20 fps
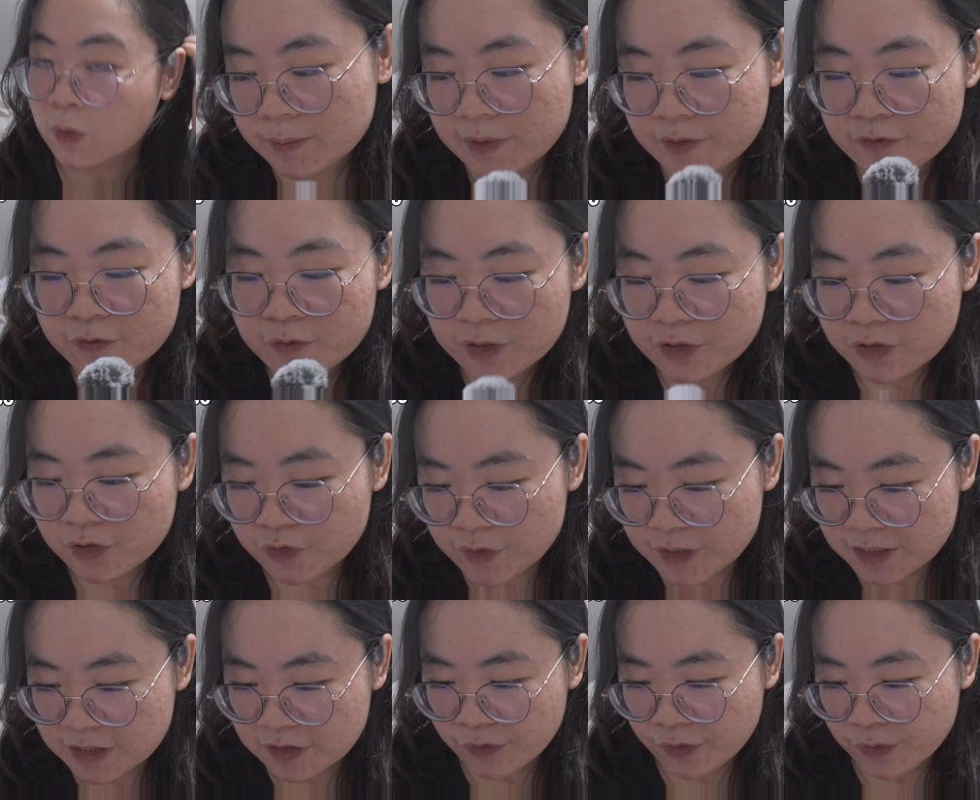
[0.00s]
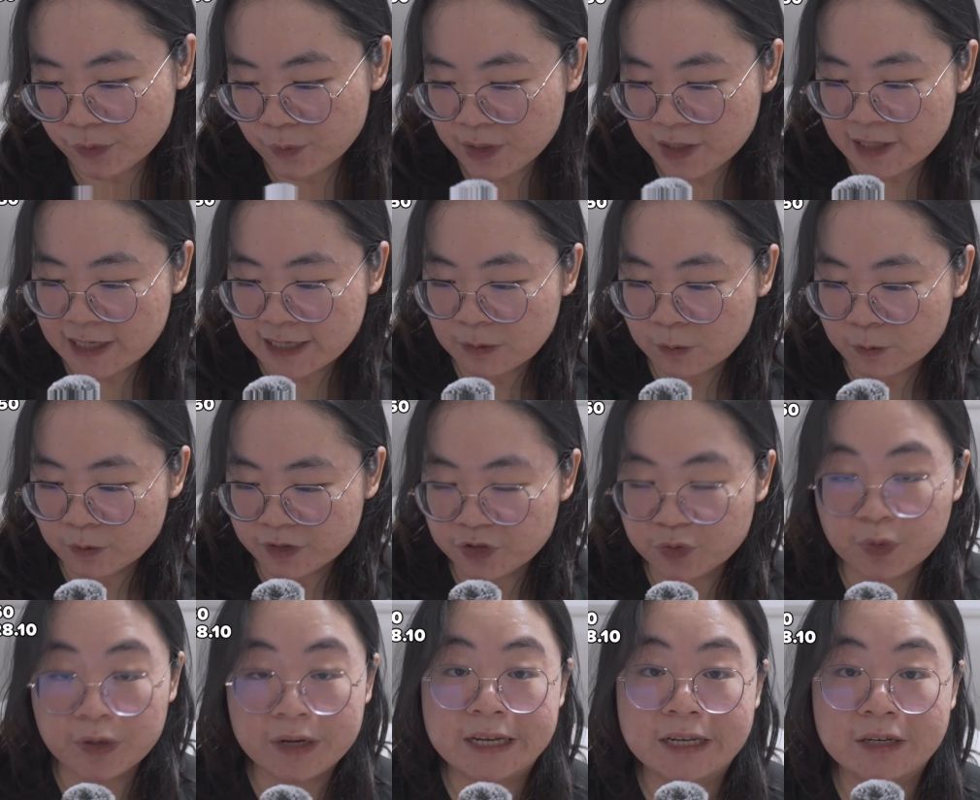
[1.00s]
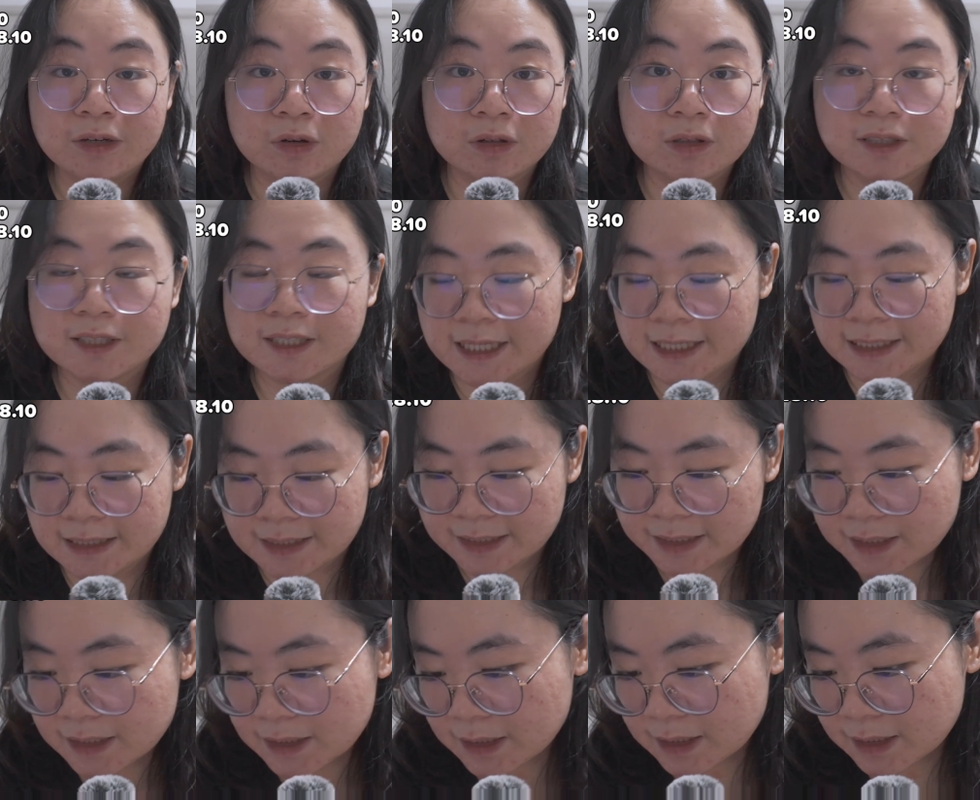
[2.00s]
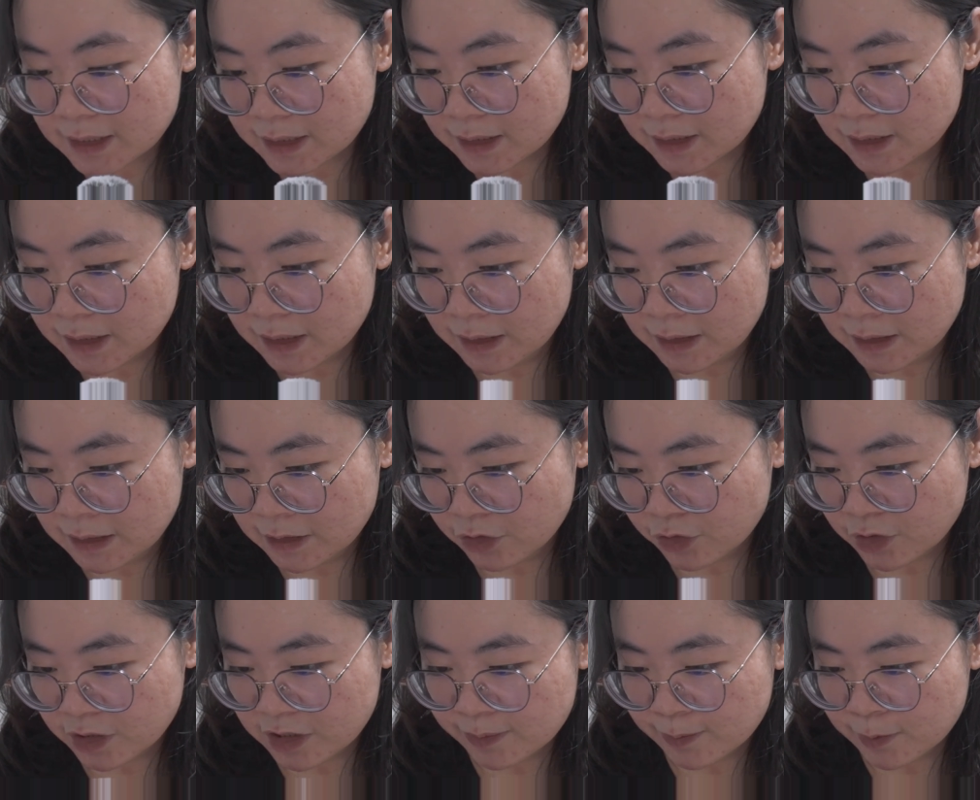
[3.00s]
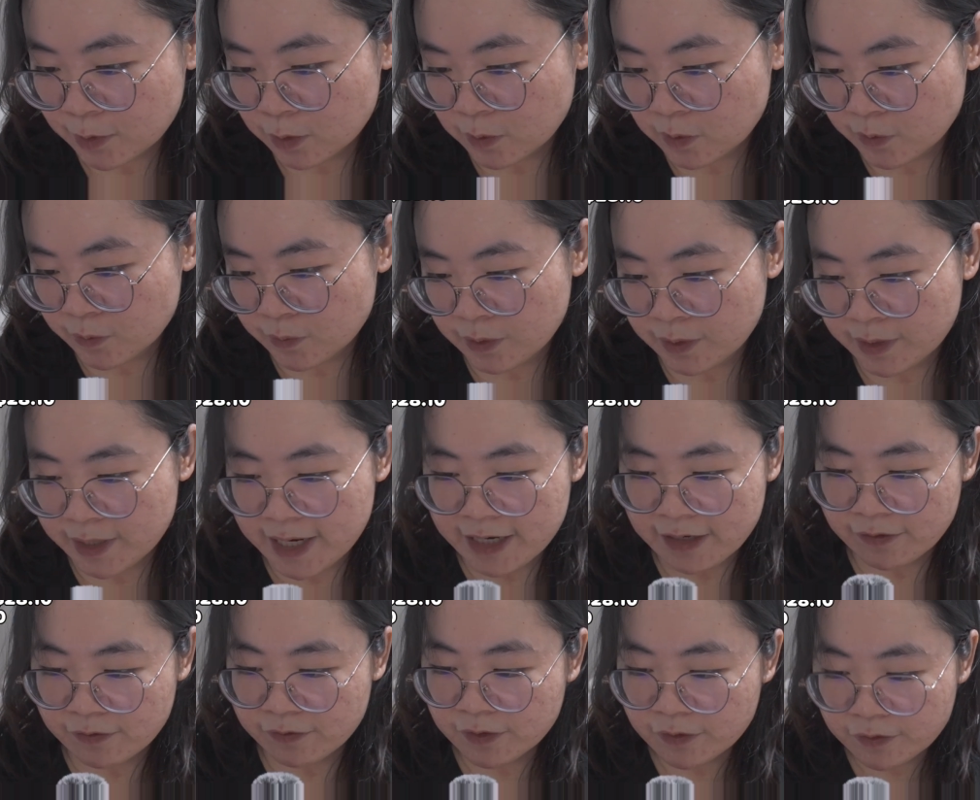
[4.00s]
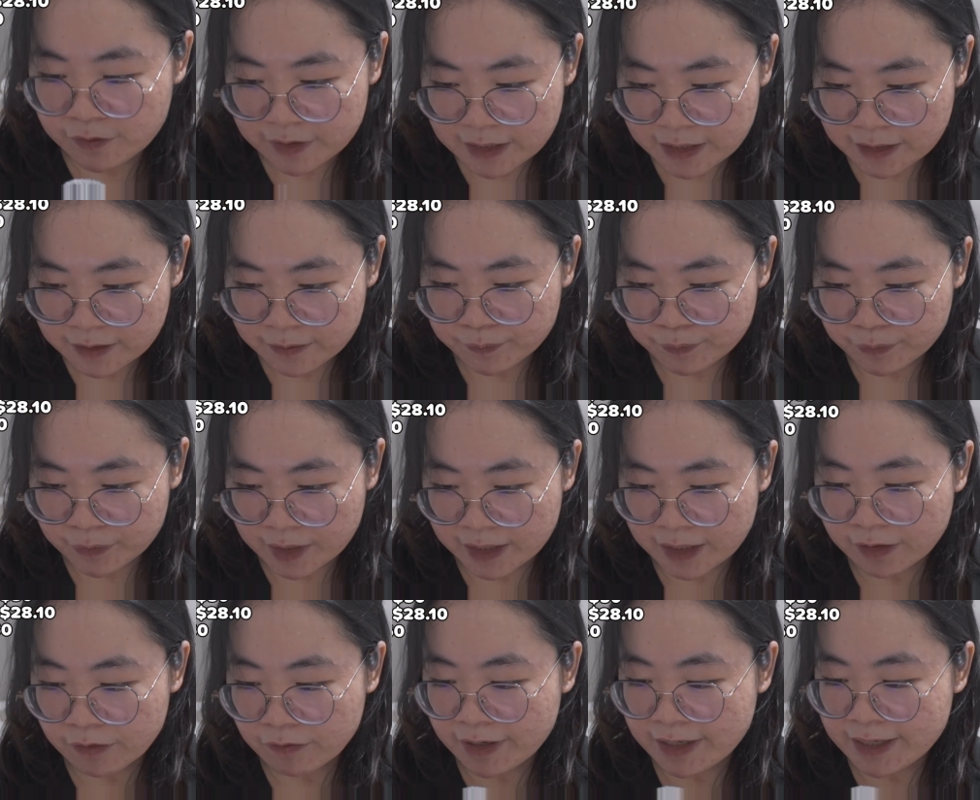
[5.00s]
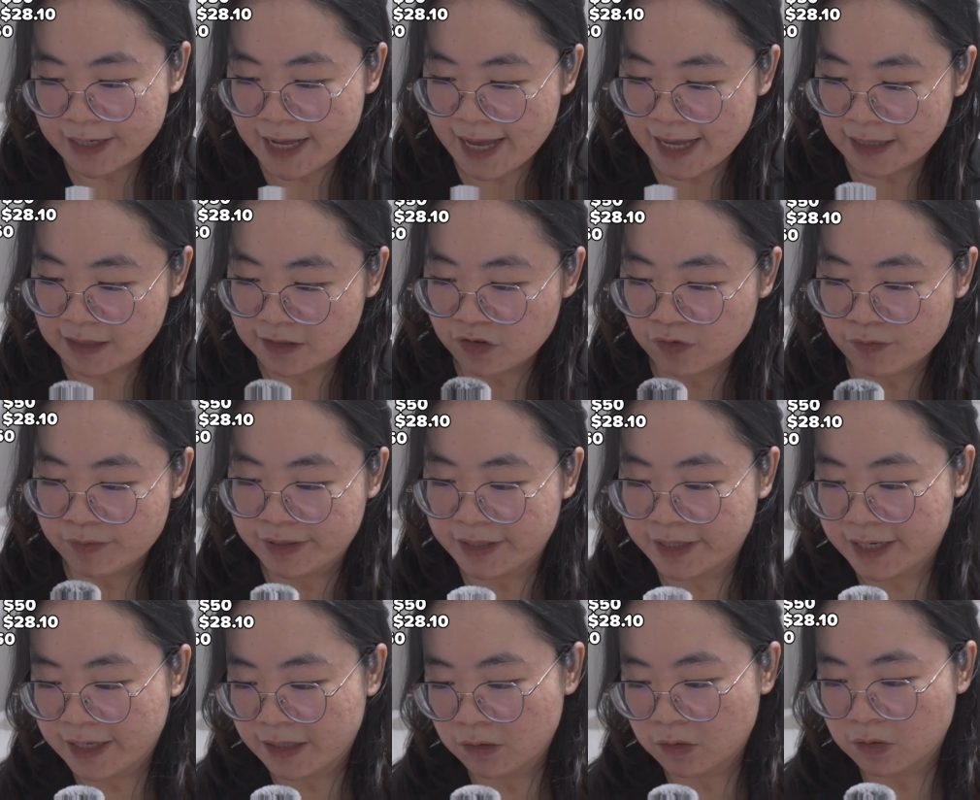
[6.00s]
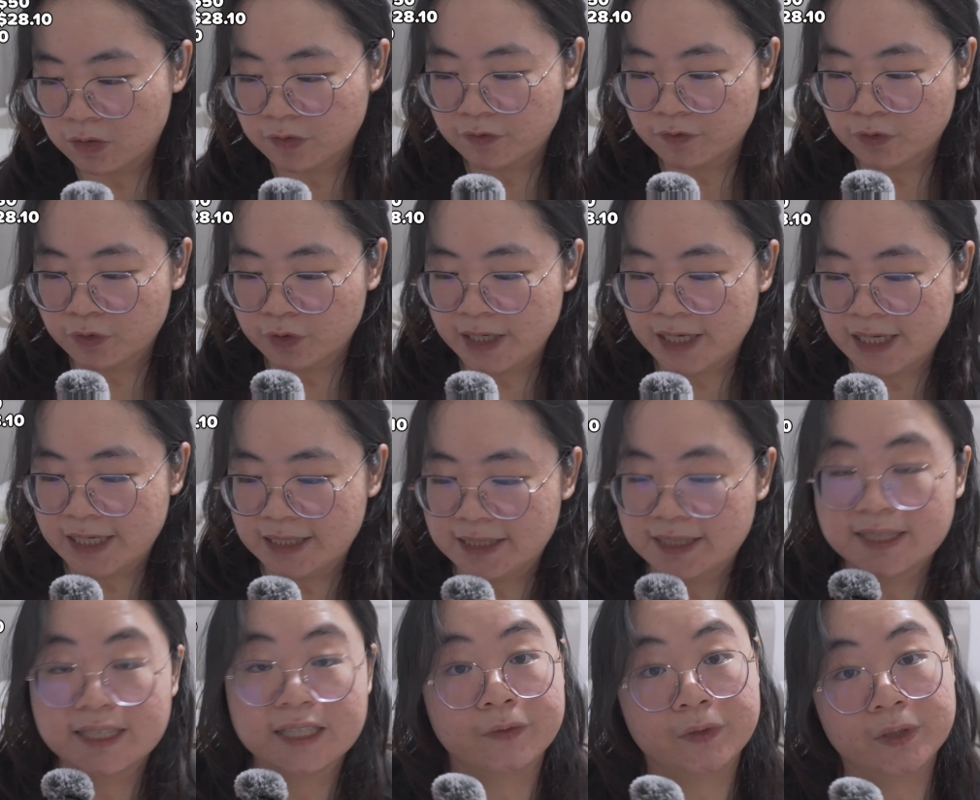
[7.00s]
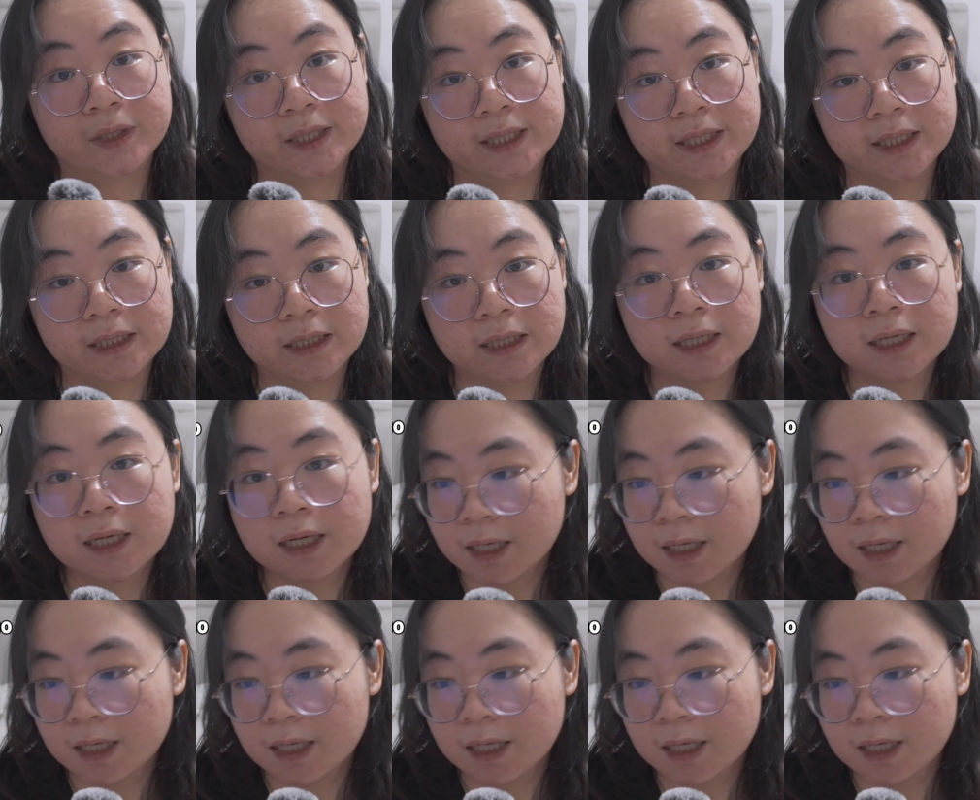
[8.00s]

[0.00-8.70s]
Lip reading: My food and drinks for the weekend was $28.10. Transport was around $8.50, and I ran ads on my catalog for $8.70.